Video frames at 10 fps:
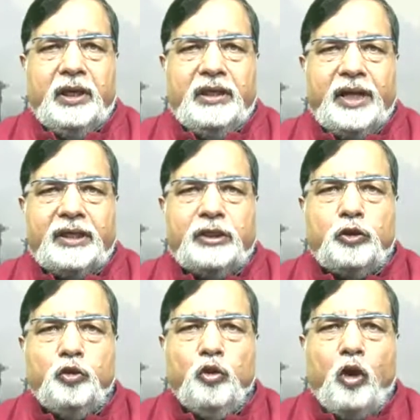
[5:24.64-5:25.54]
There is
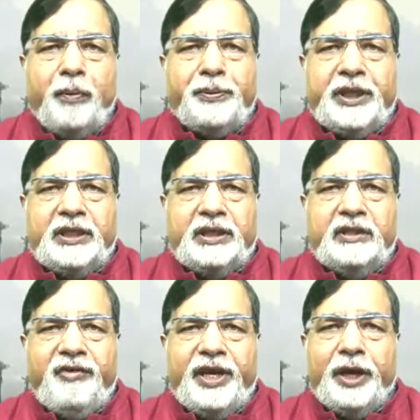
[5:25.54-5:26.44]
two options.
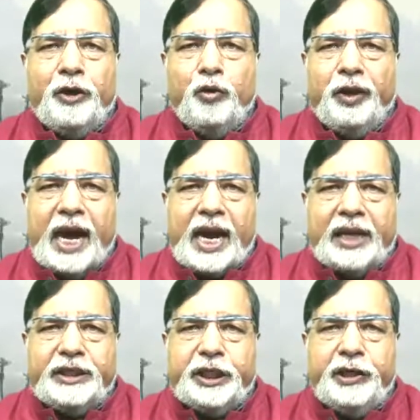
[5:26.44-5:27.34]
We can do
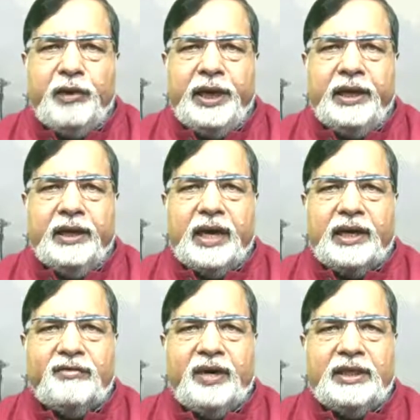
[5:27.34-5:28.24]
direct scheduling
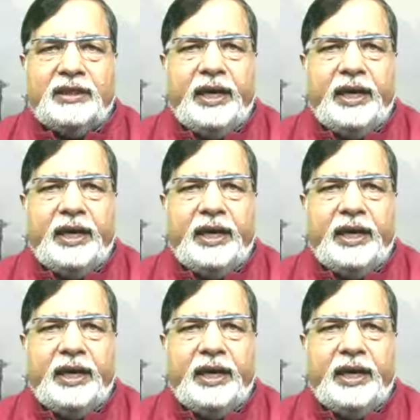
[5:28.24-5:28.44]
as well as